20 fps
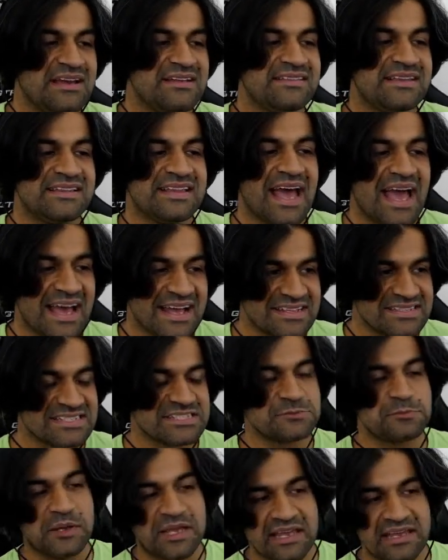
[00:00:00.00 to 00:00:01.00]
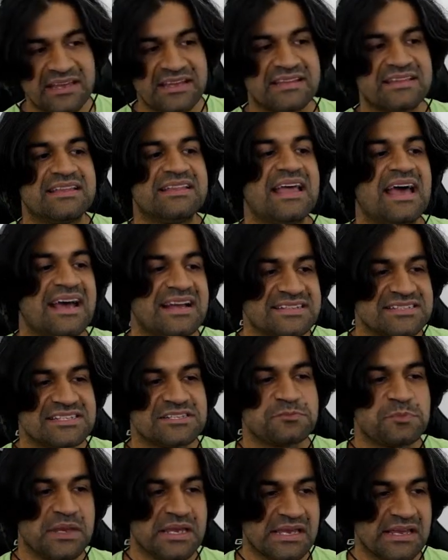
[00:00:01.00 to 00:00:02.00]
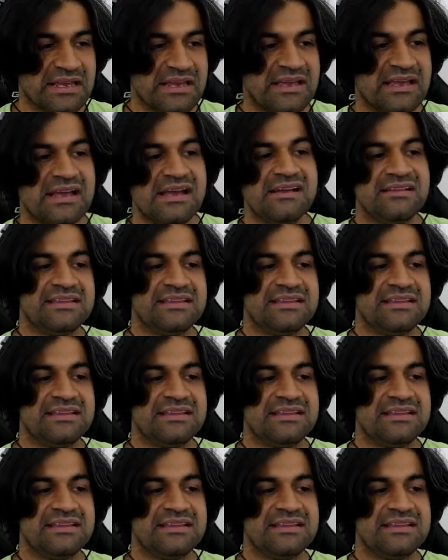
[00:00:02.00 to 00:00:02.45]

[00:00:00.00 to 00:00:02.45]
then the heads is p, then the heads is p,